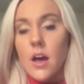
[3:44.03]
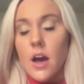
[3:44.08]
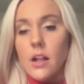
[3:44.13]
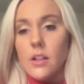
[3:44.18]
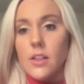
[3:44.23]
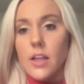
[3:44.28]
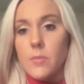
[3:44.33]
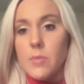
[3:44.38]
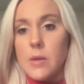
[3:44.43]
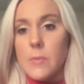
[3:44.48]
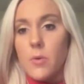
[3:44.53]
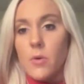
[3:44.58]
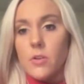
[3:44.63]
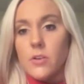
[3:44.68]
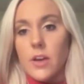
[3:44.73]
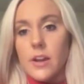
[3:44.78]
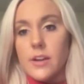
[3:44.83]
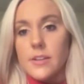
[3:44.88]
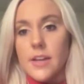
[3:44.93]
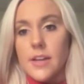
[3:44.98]
a lot of people
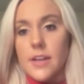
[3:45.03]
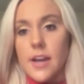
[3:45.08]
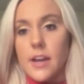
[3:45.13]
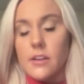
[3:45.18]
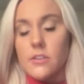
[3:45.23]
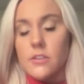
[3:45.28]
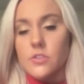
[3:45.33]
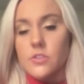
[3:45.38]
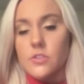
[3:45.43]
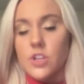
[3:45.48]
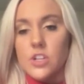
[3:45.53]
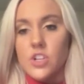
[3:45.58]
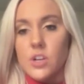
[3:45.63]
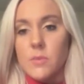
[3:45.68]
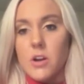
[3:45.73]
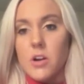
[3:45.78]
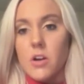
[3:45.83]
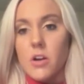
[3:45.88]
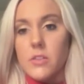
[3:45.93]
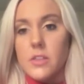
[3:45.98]
are not as high on
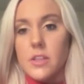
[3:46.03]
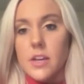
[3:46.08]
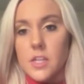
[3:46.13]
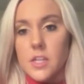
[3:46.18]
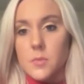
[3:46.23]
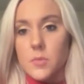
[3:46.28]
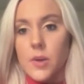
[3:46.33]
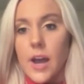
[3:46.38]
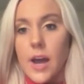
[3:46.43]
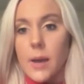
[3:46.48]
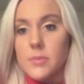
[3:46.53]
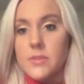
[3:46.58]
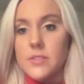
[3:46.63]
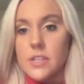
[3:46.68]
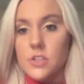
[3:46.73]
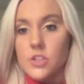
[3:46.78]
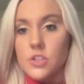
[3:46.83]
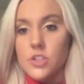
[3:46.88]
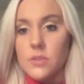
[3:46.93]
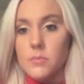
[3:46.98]
JJ McCarthy as
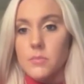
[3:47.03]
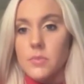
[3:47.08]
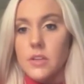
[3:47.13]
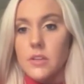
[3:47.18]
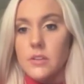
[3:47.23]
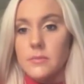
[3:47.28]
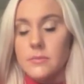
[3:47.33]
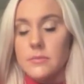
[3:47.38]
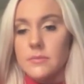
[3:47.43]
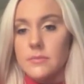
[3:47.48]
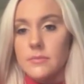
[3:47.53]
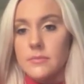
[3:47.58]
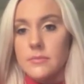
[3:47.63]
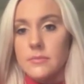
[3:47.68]
perhaps they should be.